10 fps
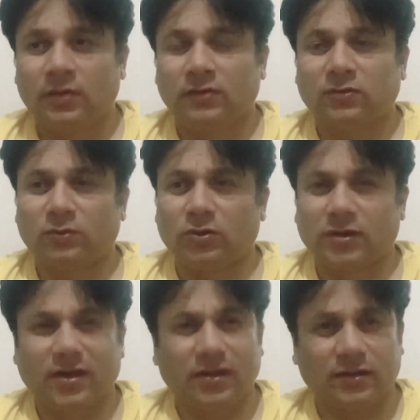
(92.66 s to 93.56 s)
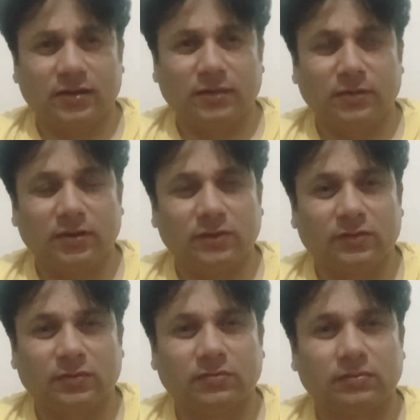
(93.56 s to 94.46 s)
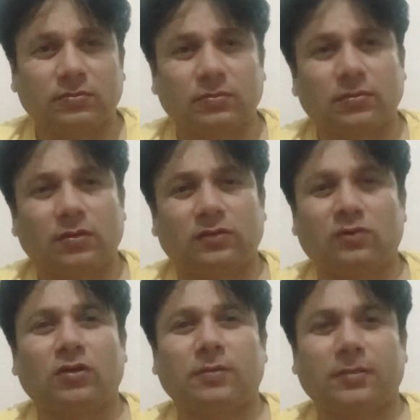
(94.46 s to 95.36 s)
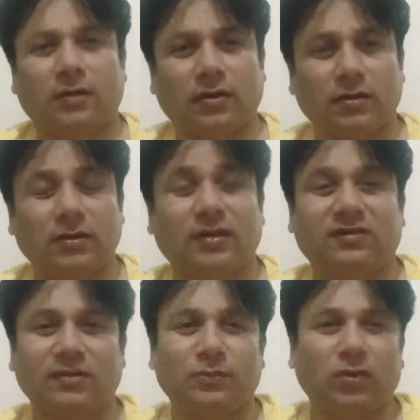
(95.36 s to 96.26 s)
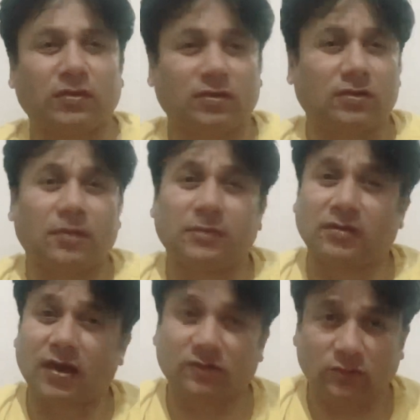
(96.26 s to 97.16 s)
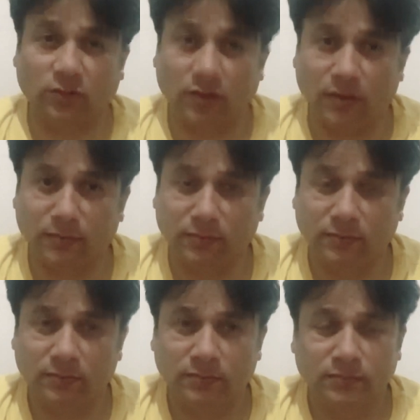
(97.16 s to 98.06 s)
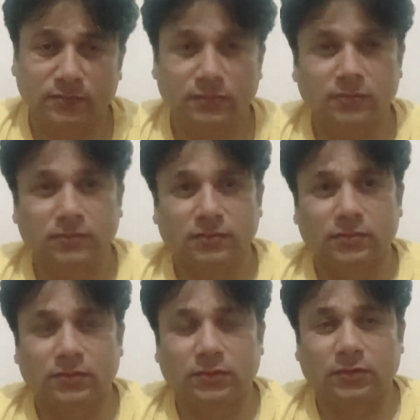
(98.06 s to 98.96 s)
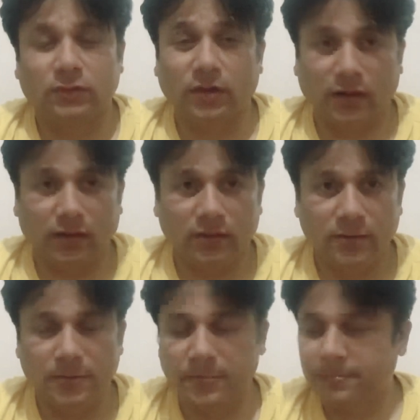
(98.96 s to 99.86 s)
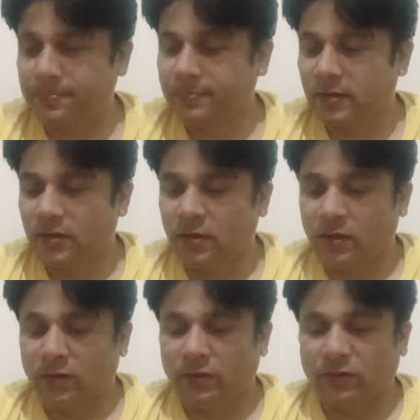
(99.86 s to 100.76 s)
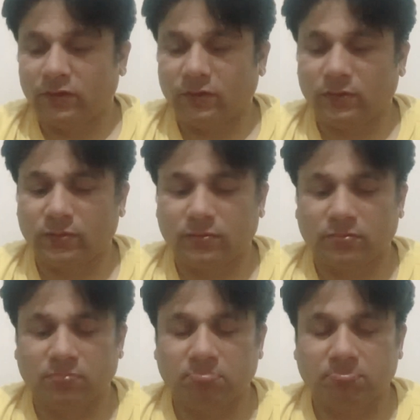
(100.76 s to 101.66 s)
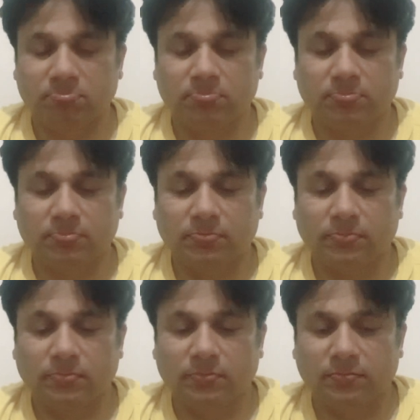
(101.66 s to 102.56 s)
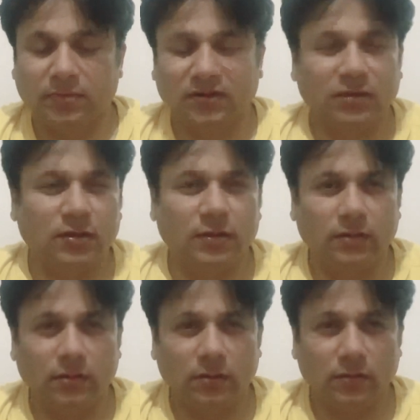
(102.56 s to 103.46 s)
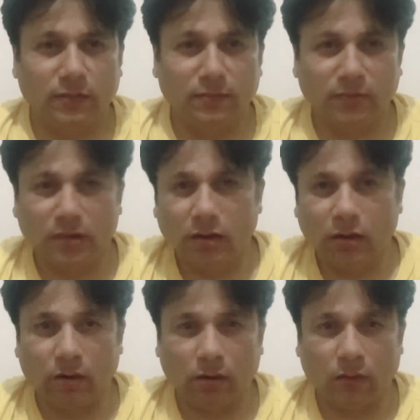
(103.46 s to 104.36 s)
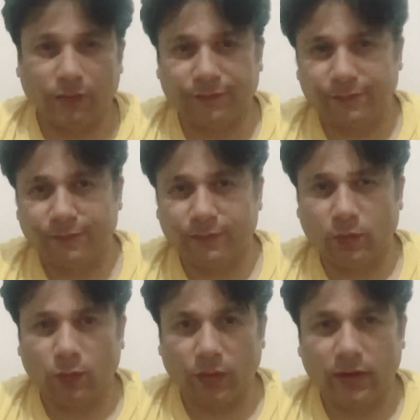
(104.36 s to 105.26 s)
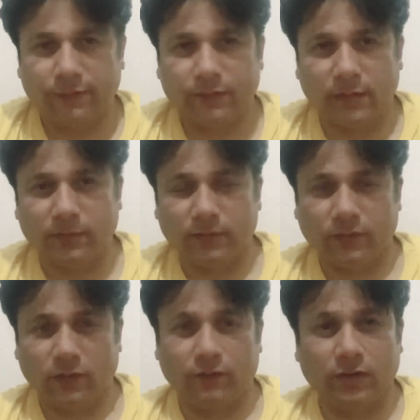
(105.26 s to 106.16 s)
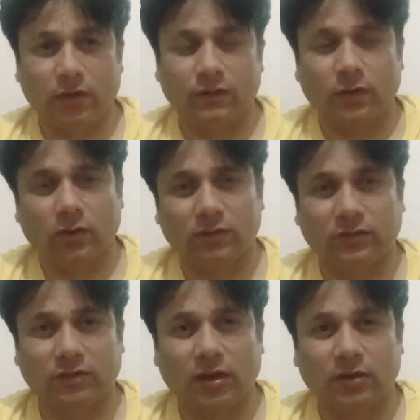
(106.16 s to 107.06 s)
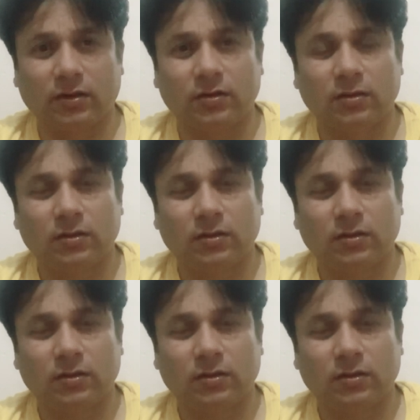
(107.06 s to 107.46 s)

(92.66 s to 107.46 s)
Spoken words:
So mortality means it's not a perennial. At some point in time, it has to come to an end. So, but in the middle of the way from where we all started,